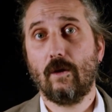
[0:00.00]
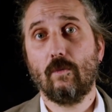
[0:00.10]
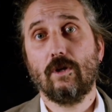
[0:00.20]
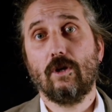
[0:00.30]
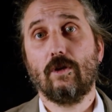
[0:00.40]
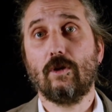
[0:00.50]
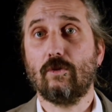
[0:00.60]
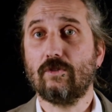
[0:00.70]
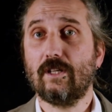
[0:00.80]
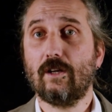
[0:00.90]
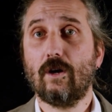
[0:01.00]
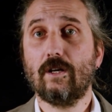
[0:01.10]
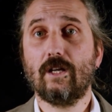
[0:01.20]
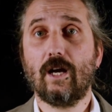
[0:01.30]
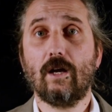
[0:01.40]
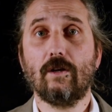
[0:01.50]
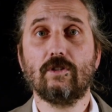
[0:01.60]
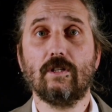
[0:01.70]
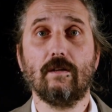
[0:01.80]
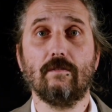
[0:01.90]
which are used in
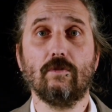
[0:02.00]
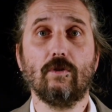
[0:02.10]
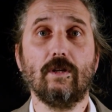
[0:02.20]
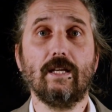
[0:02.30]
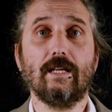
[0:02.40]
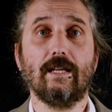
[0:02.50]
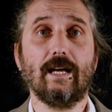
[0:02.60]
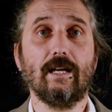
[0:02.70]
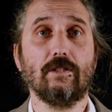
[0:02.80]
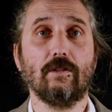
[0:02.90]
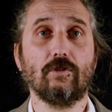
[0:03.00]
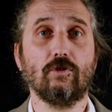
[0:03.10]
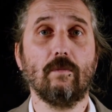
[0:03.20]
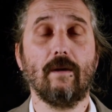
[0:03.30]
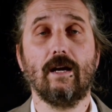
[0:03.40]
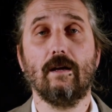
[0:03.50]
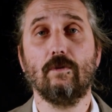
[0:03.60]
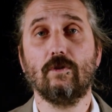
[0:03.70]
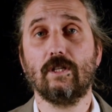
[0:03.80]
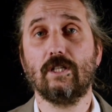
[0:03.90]
oncology to link cancer somatic
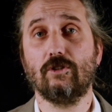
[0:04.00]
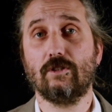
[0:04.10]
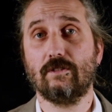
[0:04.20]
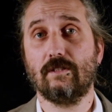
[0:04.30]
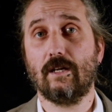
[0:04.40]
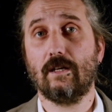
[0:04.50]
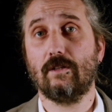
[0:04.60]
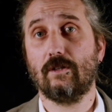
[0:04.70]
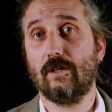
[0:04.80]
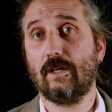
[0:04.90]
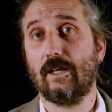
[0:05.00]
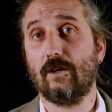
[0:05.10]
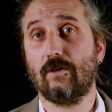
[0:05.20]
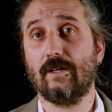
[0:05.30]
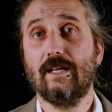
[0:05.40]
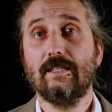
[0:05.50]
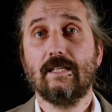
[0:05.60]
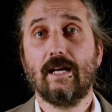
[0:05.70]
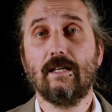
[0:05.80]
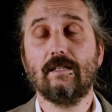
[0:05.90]
mutations to clinical and
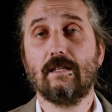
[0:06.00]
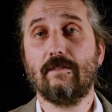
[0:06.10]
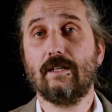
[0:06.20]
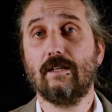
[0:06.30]
scientific